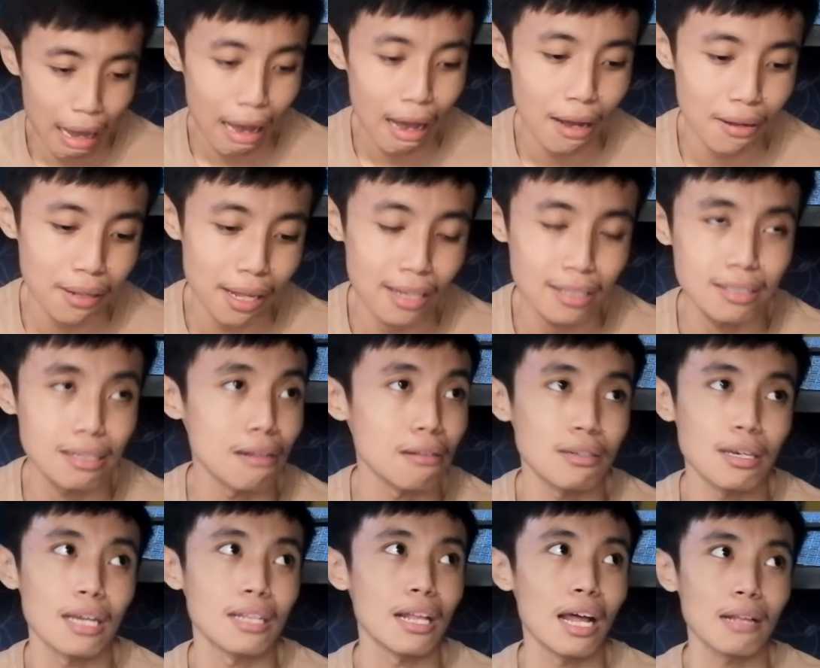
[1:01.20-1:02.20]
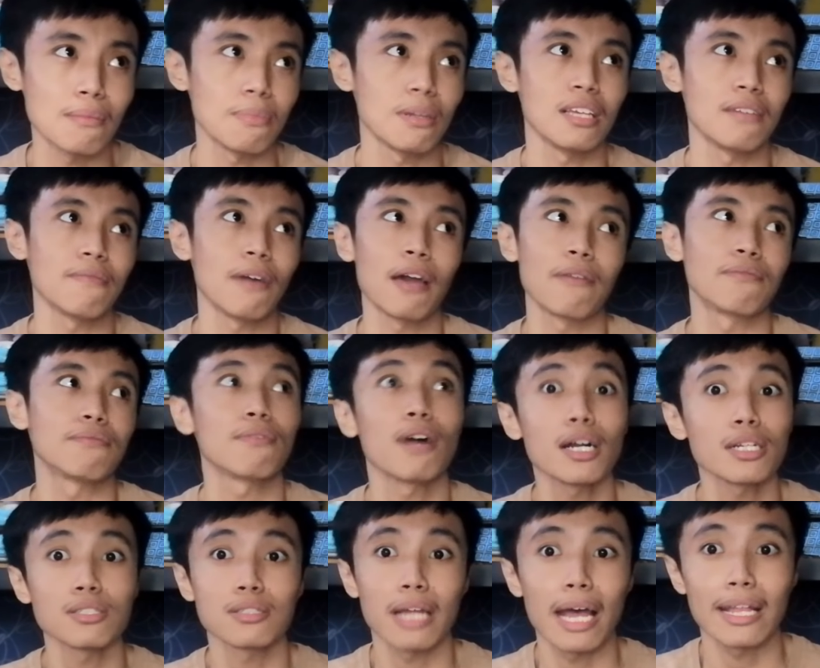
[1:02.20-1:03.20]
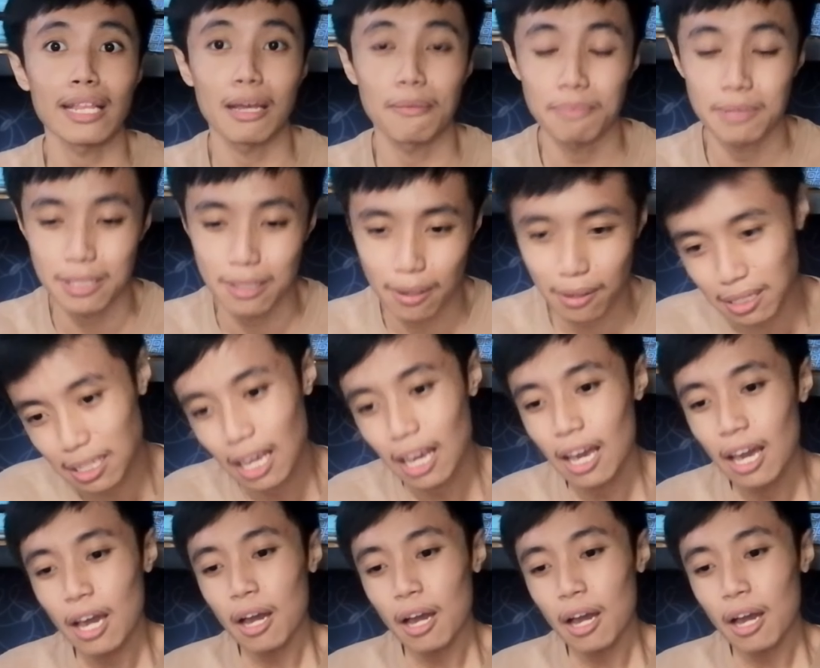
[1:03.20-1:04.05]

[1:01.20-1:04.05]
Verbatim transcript: out. I still cannot believe I watched that episode.